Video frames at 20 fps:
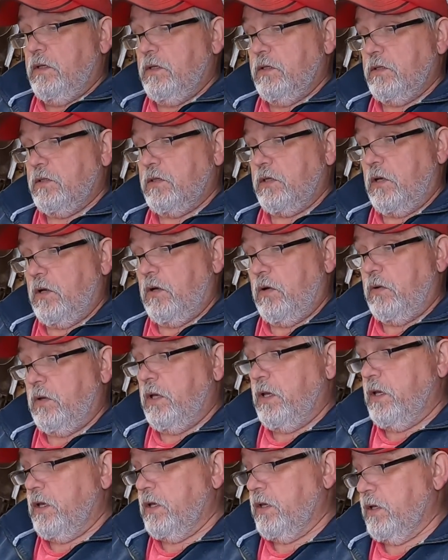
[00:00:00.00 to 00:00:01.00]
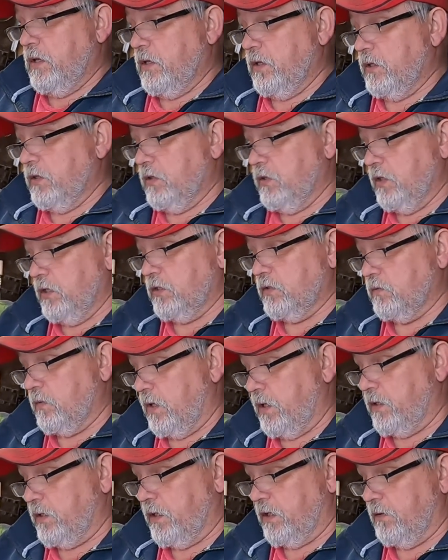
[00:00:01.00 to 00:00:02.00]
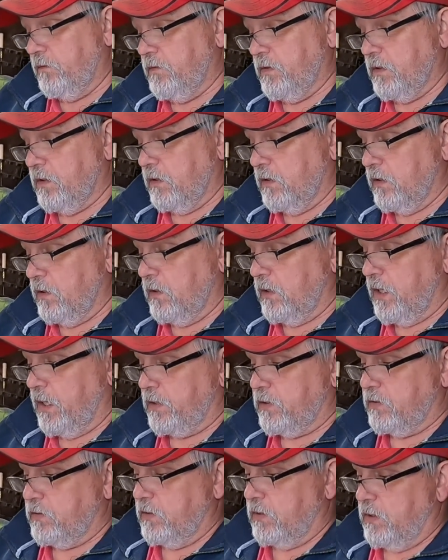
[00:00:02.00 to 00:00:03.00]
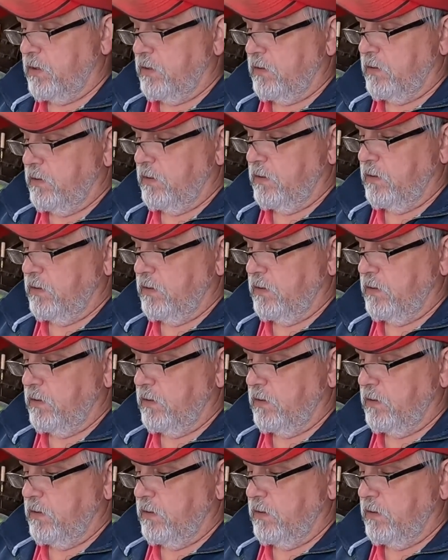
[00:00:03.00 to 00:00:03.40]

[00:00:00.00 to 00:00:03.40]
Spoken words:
So this one, given a little extra,